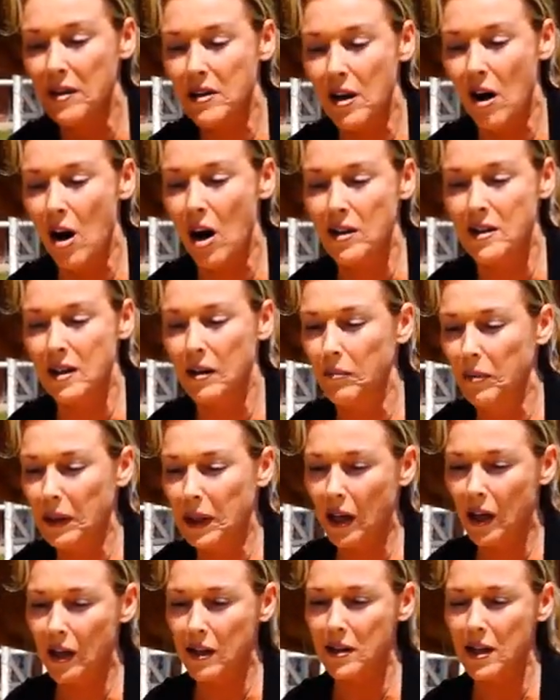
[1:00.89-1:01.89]
is awesome
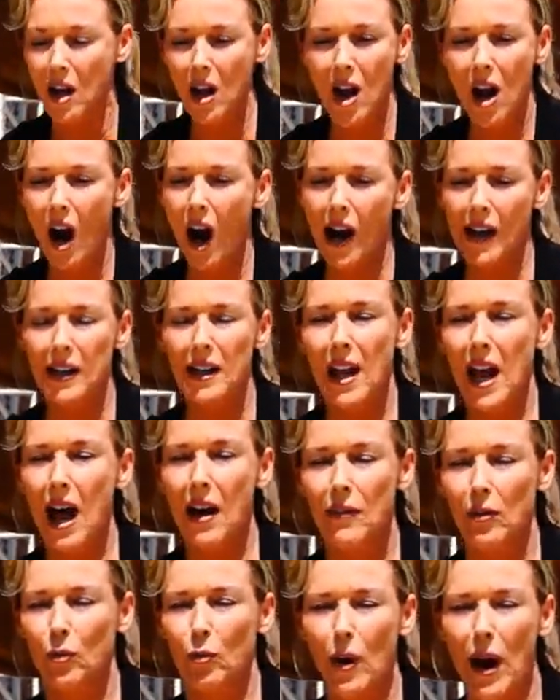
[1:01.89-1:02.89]
because I could
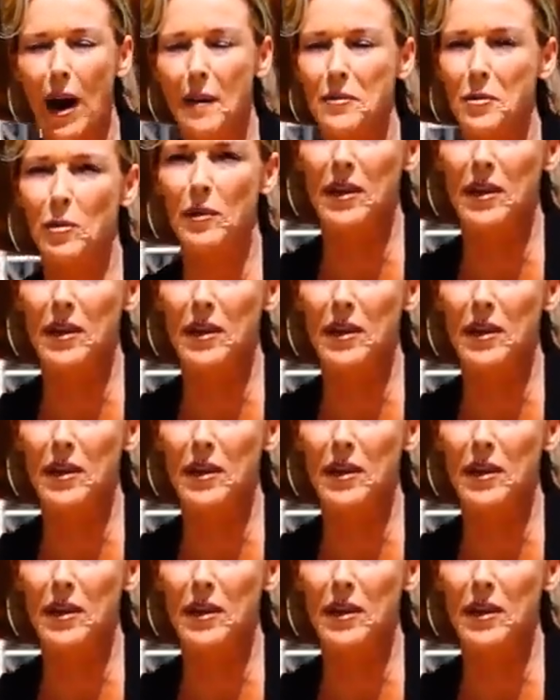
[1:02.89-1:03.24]
have it wrapped